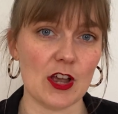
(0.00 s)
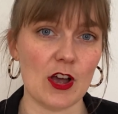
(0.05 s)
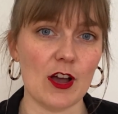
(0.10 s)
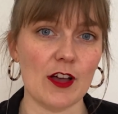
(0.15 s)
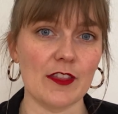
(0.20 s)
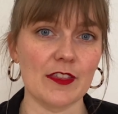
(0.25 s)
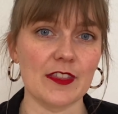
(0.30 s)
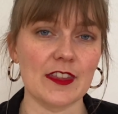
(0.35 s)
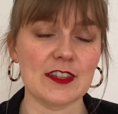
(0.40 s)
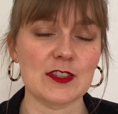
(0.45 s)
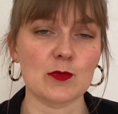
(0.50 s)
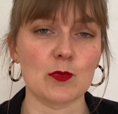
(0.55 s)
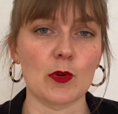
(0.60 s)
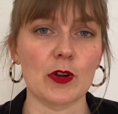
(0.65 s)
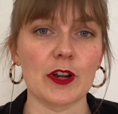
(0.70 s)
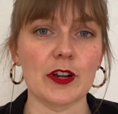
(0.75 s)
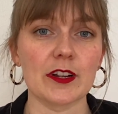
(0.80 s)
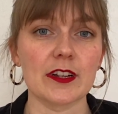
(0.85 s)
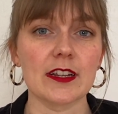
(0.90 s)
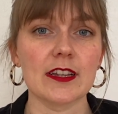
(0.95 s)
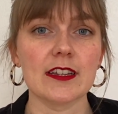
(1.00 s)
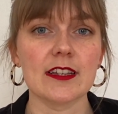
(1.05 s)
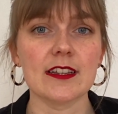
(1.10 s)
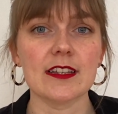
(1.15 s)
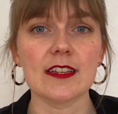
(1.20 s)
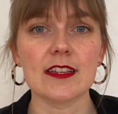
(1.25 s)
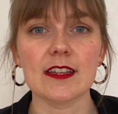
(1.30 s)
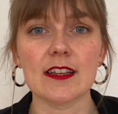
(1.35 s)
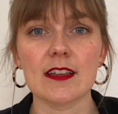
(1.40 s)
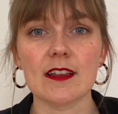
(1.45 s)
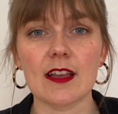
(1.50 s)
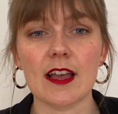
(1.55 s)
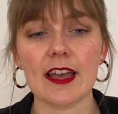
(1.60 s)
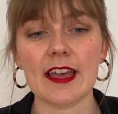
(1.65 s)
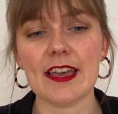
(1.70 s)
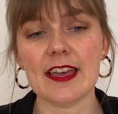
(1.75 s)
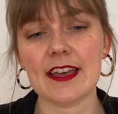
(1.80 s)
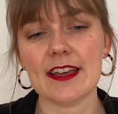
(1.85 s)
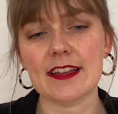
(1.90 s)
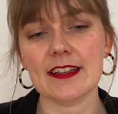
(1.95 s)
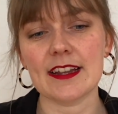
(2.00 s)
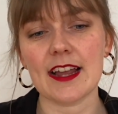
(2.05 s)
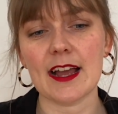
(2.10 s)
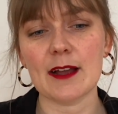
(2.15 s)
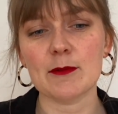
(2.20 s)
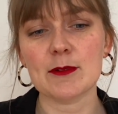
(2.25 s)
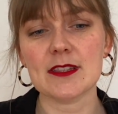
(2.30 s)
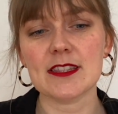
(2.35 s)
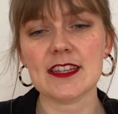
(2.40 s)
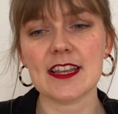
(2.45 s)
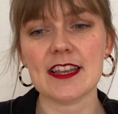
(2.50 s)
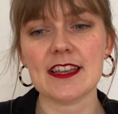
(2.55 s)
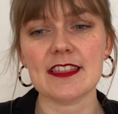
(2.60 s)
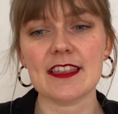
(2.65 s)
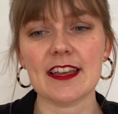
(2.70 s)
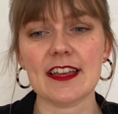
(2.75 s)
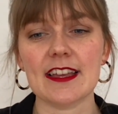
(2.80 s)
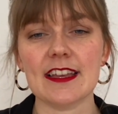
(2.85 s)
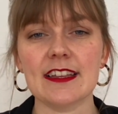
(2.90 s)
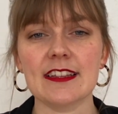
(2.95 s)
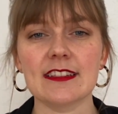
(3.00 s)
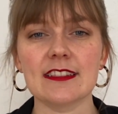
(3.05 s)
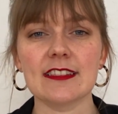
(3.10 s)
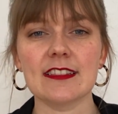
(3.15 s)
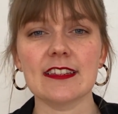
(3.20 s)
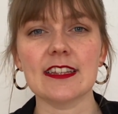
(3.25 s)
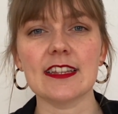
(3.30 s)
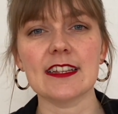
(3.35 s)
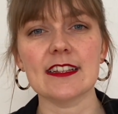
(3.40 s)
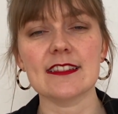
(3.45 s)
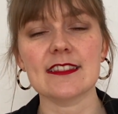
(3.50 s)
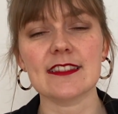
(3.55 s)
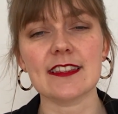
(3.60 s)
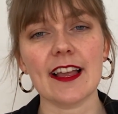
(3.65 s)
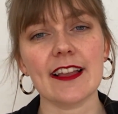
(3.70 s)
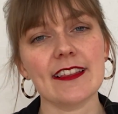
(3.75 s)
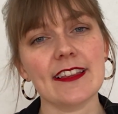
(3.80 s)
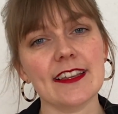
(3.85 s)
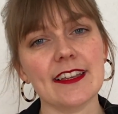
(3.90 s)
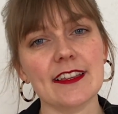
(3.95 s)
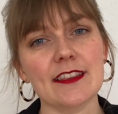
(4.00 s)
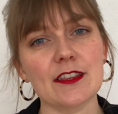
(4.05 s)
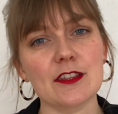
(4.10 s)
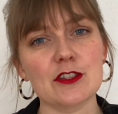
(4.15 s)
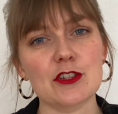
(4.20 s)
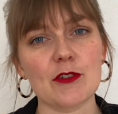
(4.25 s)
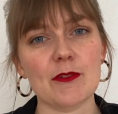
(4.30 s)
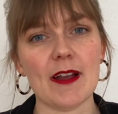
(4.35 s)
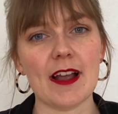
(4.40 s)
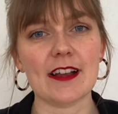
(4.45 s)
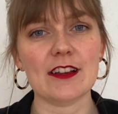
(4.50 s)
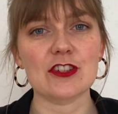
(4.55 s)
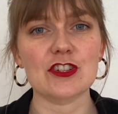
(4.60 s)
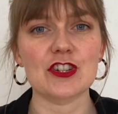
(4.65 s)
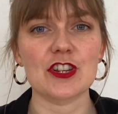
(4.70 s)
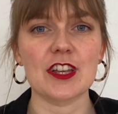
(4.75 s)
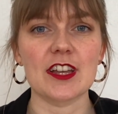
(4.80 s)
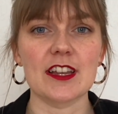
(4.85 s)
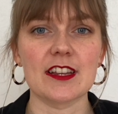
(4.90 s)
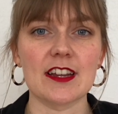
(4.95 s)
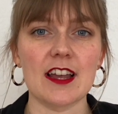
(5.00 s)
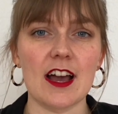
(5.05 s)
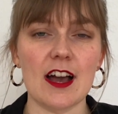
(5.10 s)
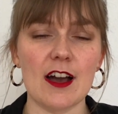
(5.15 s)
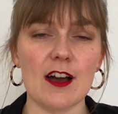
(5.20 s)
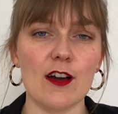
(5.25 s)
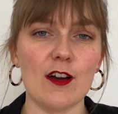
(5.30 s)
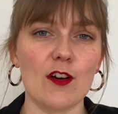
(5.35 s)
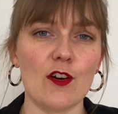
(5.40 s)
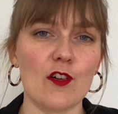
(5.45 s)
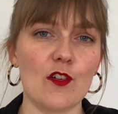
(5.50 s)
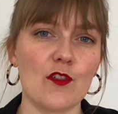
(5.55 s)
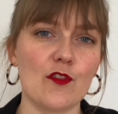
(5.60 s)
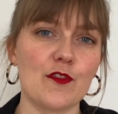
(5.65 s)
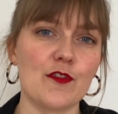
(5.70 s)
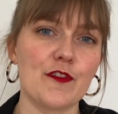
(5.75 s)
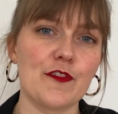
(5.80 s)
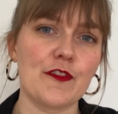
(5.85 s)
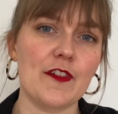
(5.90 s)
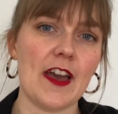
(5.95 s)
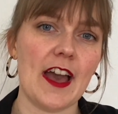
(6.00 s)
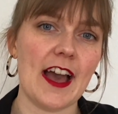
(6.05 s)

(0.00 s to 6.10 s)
on this word. And I would say that it leans slightly in the direction of,